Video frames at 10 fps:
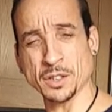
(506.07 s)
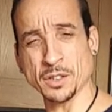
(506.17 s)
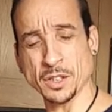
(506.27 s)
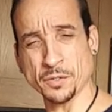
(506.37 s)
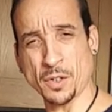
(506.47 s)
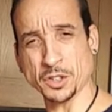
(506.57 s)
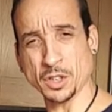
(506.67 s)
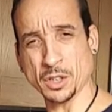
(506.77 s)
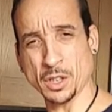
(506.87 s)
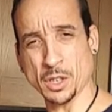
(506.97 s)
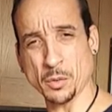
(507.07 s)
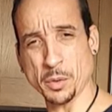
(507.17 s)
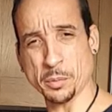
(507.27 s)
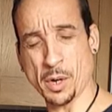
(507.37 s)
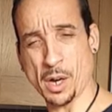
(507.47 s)
dysfunction
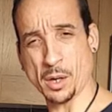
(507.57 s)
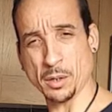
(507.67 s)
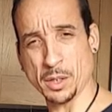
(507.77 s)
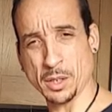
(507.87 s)
repair,